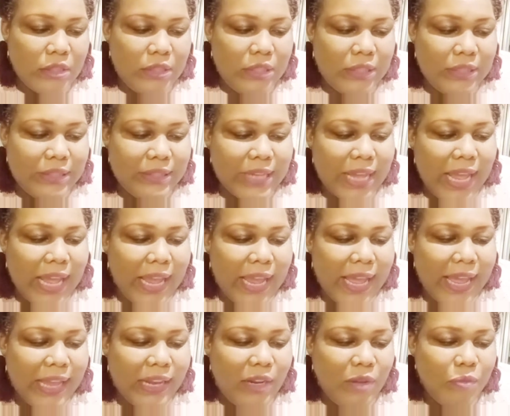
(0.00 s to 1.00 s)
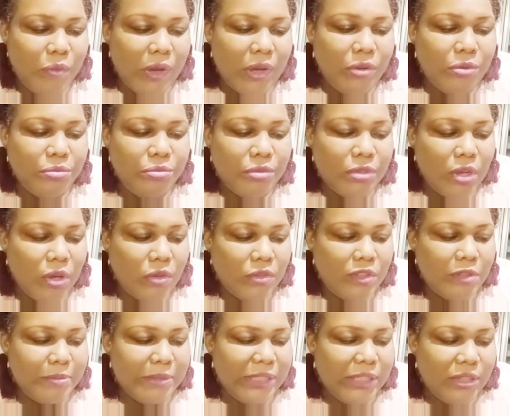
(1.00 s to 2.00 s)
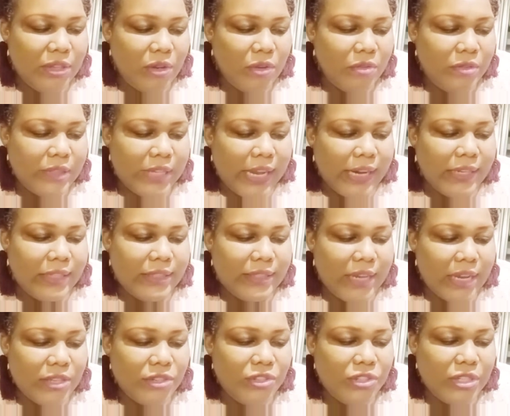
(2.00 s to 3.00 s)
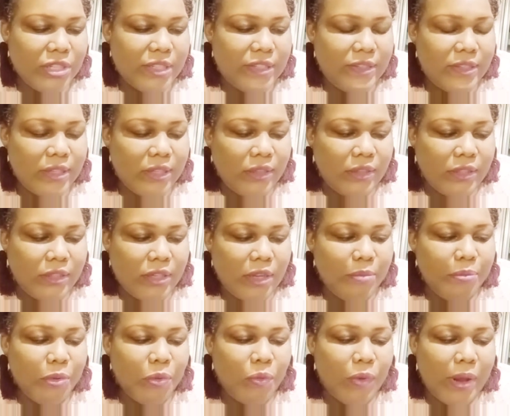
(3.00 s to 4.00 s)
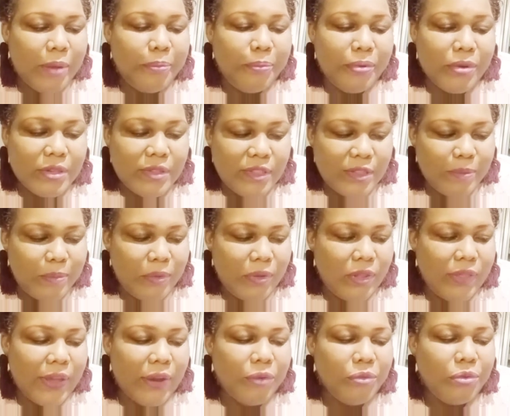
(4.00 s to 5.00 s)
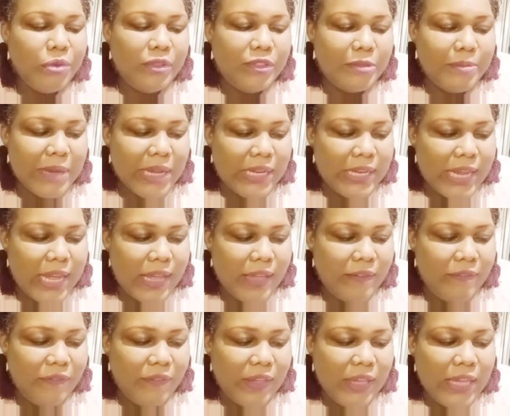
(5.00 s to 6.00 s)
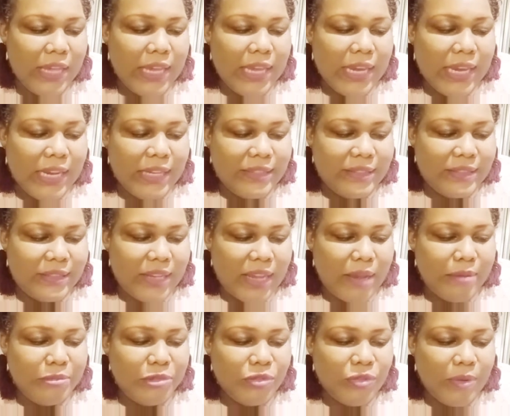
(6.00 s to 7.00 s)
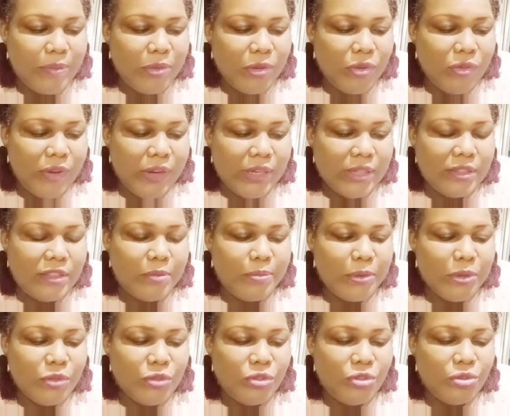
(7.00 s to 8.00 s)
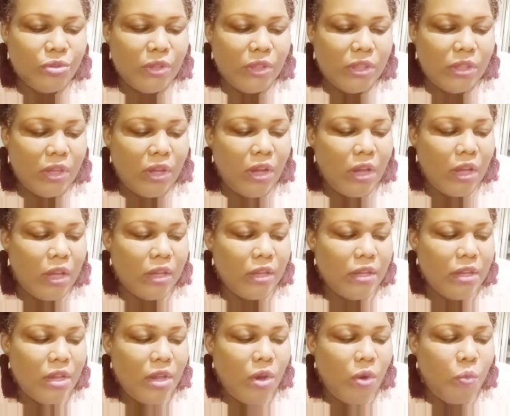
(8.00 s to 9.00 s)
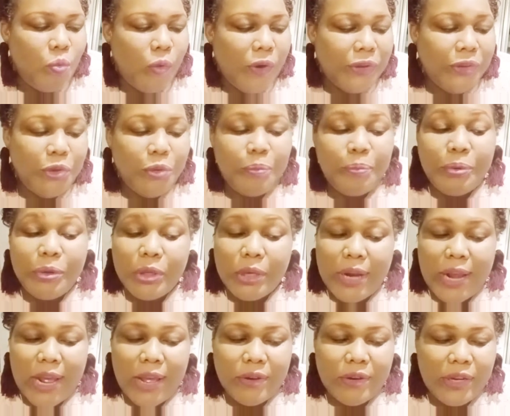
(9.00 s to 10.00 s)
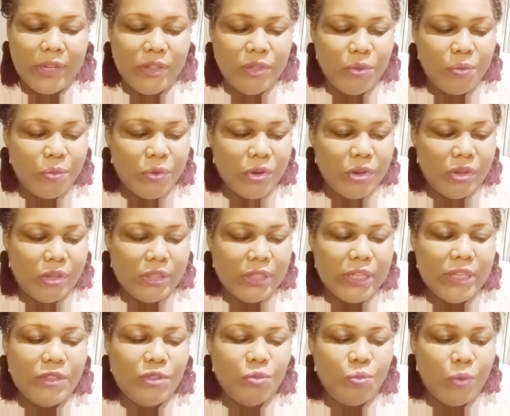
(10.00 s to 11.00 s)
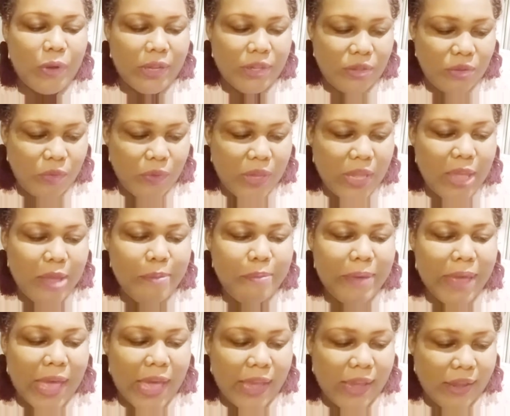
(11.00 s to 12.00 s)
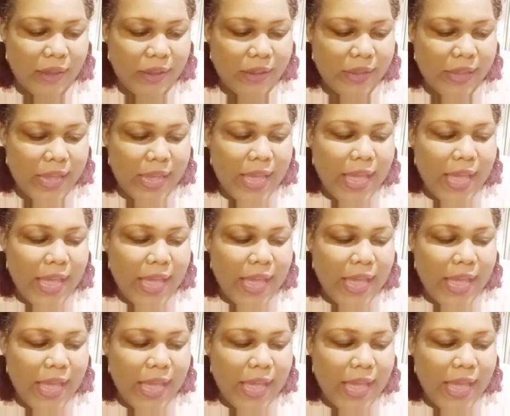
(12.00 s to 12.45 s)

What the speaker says: Today, anyone who knows me knows that intention is still the number one principle that rules my life. It stems from the greatest spiritual law. What you put out in the world is what you get back.